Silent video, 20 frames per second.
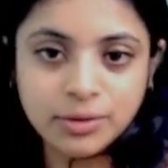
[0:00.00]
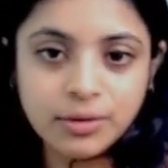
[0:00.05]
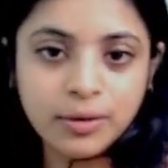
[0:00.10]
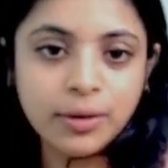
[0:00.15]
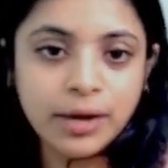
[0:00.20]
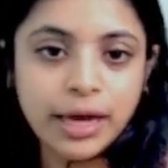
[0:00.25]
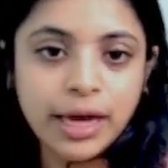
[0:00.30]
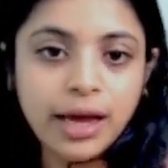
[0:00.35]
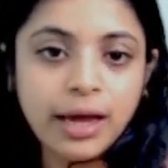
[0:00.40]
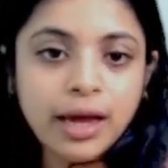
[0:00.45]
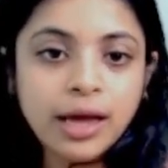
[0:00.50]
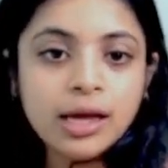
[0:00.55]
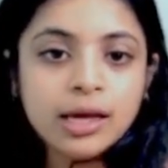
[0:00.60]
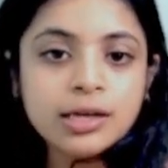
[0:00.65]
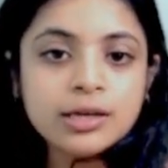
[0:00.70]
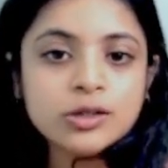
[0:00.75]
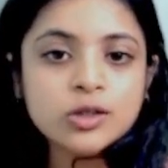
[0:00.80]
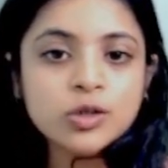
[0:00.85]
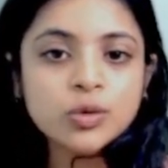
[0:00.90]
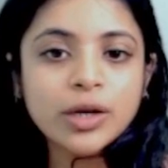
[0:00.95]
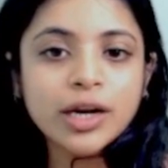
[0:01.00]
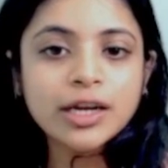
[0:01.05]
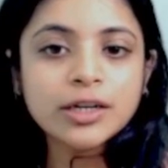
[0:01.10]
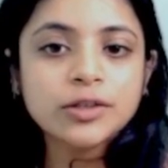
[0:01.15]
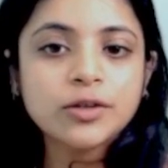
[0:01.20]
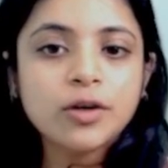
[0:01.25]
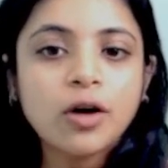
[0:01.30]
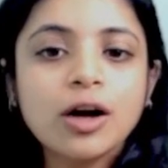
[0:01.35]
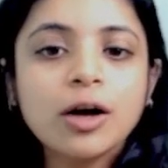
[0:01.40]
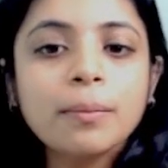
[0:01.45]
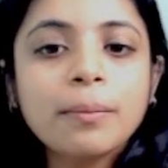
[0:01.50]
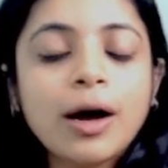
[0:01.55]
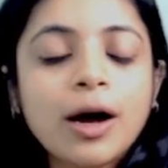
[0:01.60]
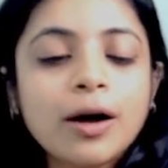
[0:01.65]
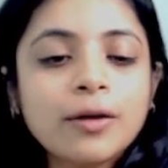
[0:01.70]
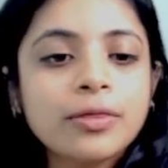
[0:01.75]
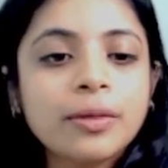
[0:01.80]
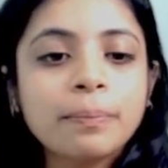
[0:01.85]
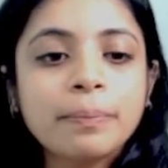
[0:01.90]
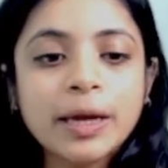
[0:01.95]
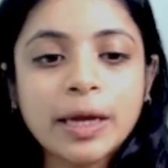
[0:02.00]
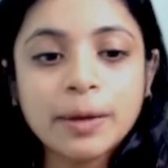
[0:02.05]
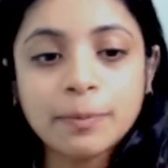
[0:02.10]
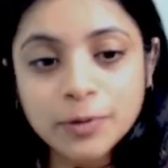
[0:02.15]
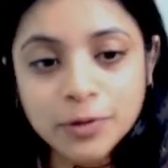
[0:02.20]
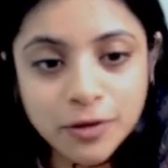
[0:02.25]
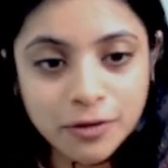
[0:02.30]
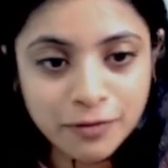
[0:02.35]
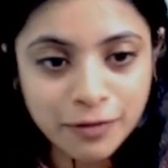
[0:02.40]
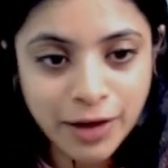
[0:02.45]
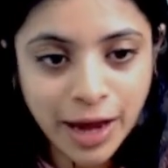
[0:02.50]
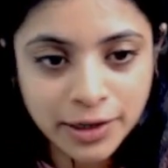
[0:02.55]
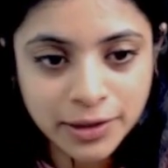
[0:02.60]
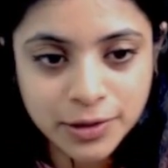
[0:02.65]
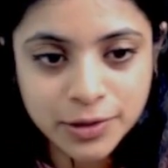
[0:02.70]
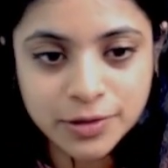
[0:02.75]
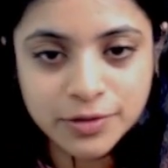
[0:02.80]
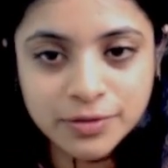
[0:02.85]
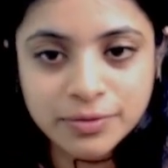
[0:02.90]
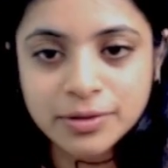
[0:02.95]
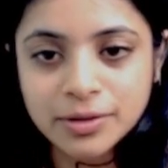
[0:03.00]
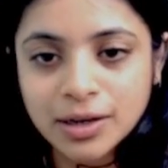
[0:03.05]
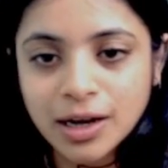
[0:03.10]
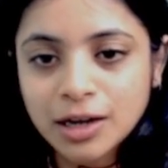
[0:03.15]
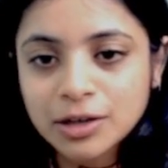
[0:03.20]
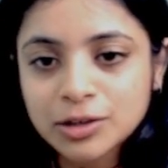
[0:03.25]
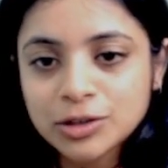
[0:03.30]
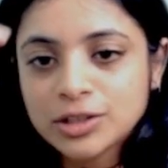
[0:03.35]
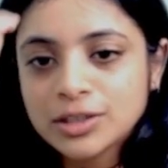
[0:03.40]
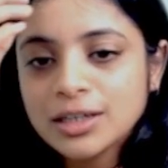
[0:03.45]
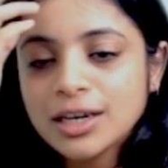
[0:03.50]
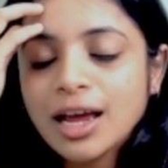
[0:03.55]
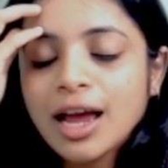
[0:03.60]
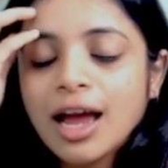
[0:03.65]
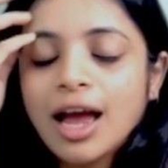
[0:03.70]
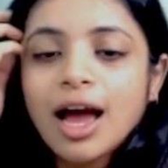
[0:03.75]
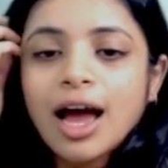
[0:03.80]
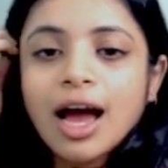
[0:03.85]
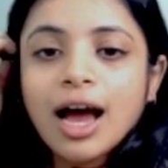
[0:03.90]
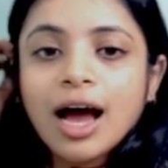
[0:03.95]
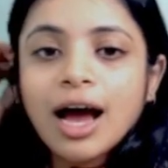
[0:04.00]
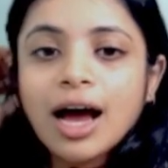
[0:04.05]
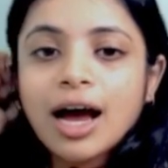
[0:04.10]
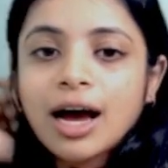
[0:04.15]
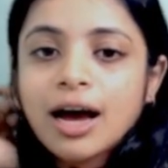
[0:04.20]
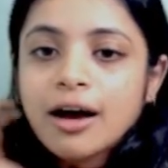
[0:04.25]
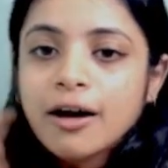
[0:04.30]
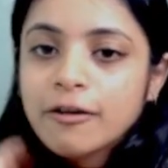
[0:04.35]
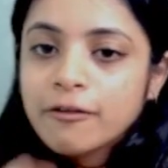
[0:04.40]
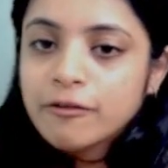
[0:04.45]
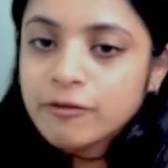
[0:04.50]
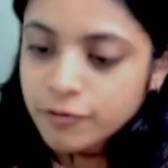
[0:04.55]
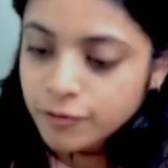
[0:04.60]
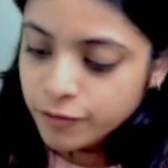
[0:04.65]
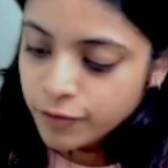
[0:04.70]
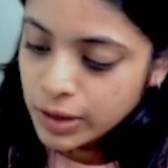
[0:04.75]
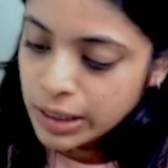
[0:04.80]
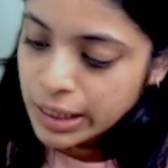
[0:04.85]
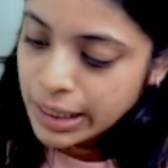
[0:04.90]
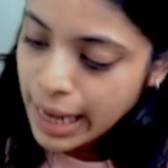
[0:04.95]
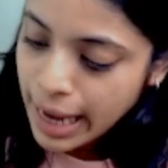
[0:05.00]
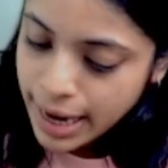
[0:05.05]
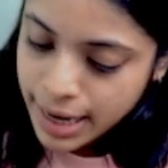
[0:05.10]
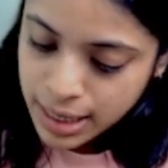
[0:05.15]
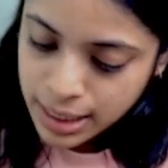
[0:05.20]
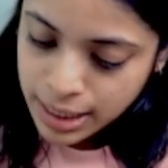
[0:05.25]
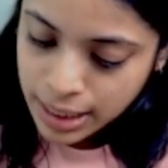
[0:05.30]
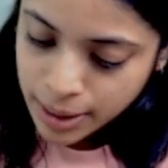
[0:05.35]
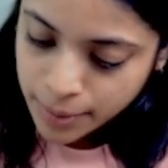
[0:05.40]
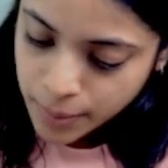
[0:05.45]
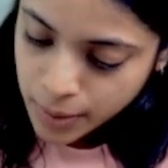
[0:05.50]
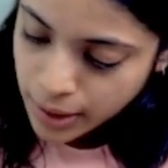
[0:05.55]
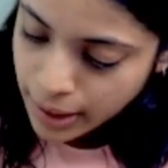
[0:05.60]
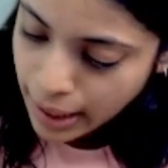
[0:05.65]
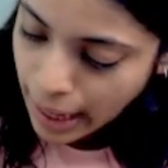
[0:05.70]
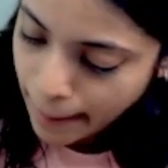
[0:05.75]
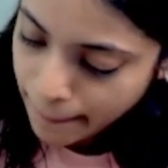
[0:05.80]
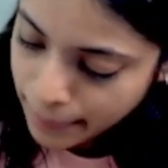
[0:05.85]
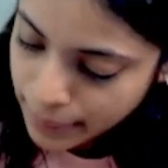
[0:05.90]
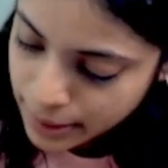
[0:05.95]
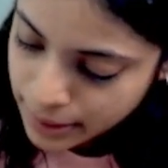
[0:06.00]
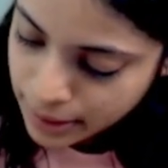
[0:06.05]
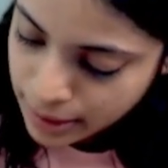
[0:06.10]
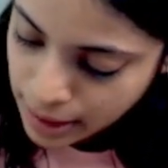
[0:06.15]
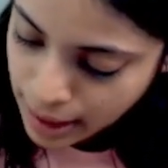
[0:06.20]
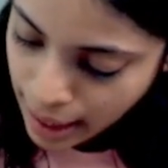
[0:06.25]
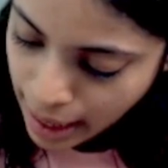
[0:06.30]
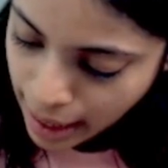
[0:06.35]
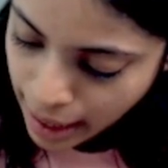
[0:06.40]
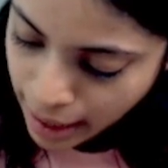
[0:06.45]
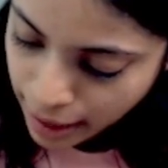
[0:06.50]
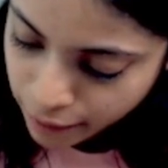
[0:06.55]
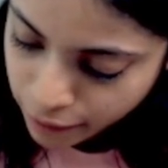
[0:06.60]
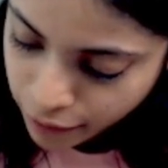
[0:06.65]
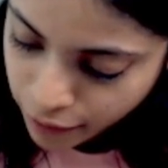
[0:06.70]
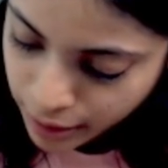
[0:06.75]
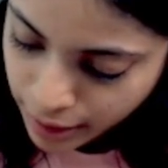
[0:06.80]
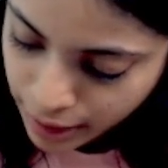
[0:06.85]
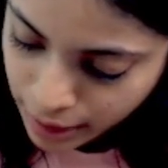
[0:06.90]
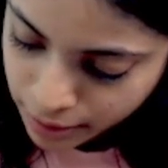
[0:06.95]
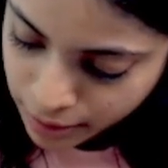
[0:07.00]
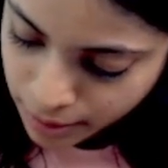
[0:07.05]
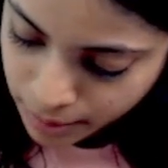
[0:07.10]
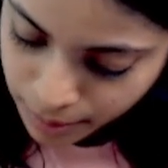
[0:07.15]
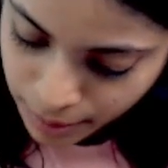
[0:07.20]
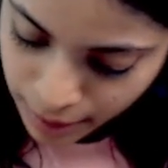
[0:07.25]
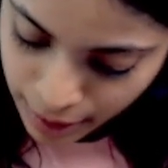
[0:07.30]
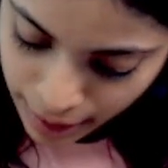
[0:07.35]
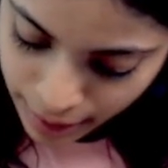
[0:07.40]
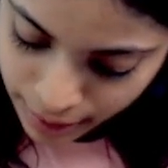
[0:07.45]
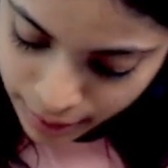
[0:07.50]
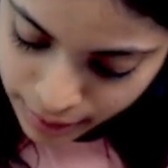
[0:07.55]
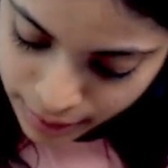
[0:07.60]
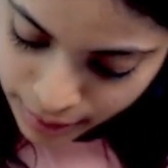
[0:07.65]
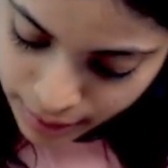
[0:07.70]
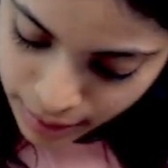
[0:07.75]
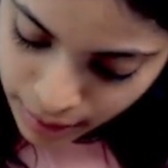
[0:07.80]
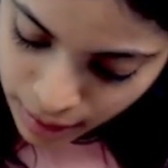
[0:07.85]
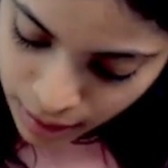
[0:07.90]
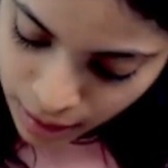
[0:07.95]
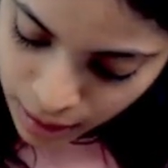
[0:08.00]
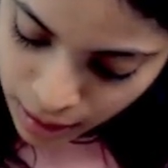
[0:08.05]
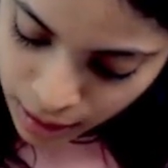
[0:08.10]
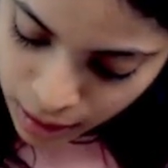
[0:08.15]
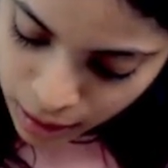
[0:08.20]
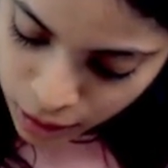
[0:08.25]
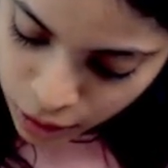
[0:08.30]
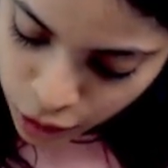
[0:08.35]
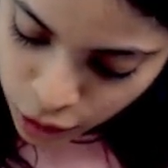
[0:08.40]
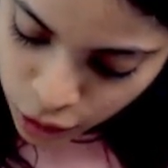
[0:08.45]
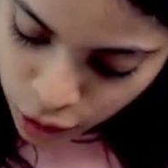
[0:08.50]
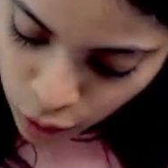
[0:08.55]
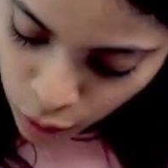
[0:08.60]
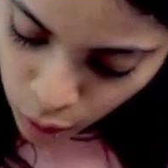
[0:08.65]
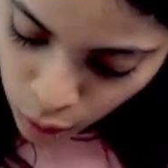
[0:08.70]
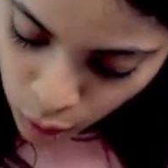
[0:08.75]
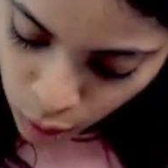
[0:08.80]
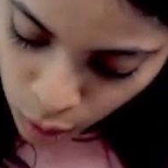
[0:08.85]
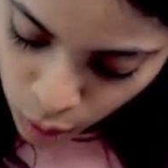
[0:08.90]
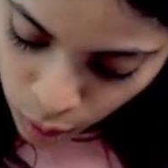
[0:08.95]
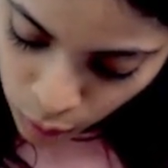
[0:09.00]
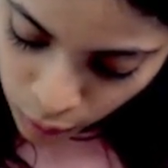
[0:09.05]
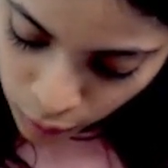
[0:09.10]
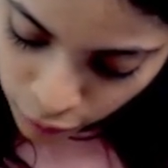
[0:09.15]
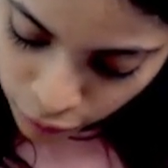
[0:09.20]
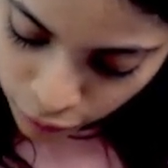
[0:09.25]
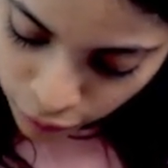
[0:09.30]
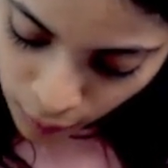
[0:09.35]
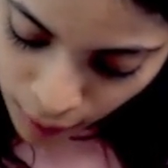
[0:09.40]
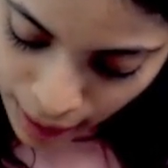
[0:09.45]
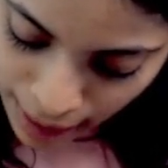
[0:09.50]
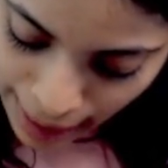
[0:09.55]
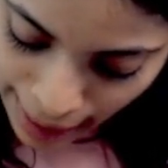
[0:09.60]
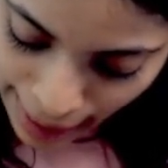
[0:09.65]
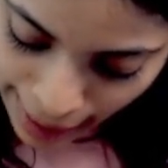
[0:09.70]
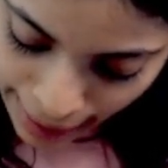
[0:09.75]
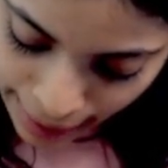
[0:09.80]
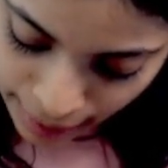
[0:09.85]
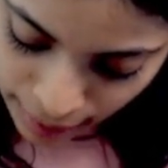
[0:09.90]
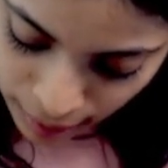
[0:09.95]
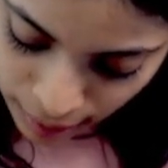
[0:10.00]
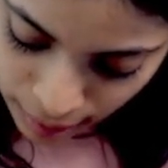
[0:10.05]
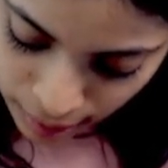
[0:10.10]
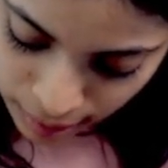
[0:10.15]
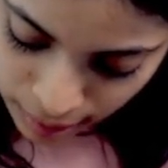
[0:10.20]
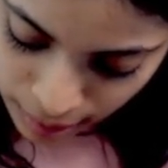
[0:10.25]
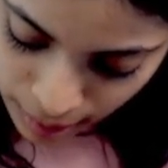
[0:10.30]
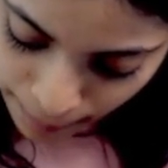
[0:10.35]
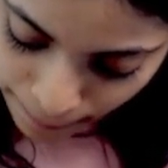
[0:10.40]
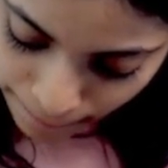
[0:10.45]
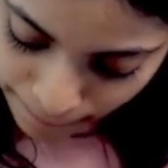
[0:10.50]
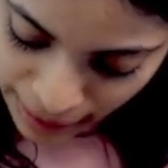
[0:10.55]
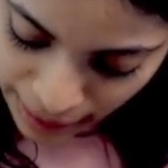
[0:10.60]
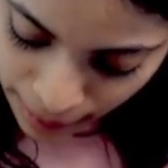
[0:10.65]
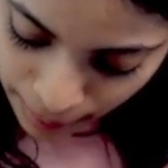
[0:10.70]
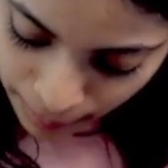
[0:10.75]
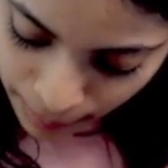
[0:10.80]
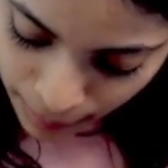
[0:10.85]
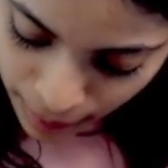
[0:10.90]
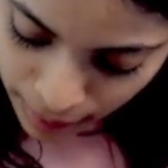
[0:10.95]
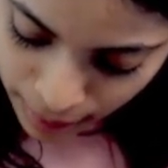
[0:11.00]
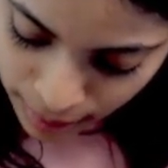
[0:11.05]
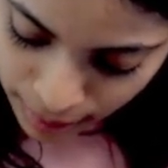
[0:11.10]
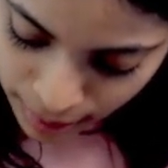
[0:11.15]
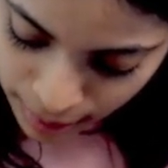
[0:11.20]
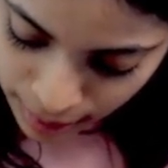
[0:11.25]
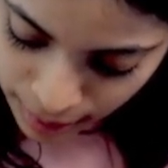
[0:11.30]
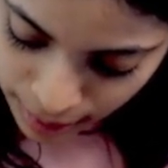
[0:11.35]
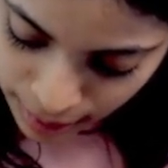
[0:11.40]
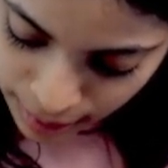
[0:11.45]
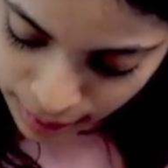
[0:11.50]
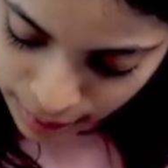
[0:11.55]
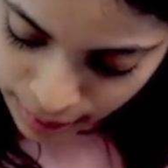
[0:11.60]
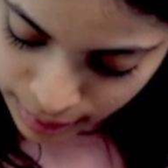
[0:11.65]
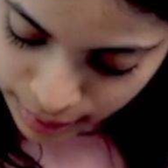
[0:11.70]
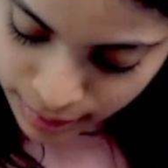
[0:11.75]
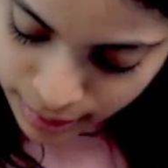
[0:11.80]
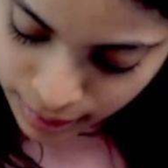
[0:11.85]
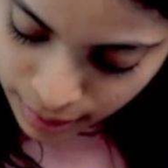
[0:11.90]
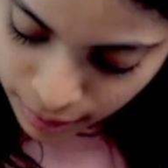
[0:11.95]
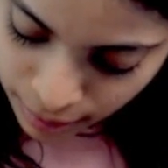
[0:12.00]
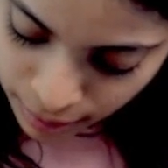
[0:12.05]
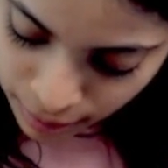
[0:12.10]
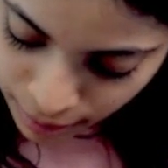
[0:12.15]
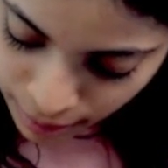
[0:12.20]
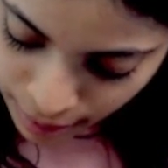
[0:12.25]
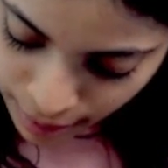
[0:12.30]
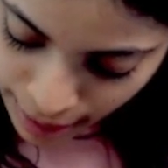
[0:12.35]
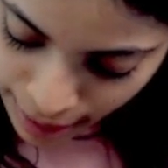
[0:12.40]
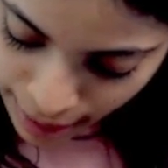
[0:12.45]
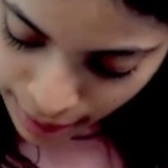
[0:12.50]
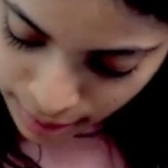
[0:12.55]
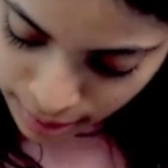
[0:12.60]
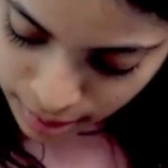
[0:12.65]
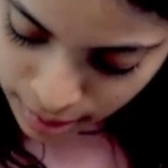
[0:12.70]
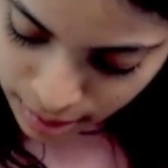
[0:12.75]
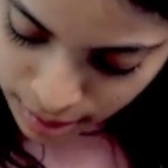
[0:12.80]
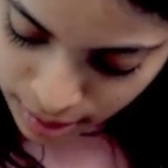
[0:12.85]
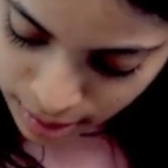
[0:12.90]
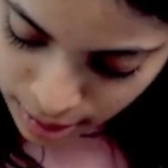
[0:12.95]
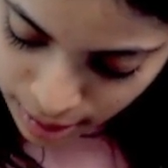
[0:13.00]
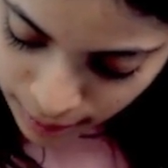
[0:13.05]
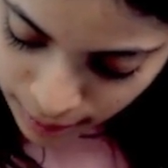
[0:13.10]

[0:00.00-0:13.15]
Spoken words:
Okay, so when I talk about the payment of factors of production, for land, labor, capital, and for enterprise. So for land, the payment is rent.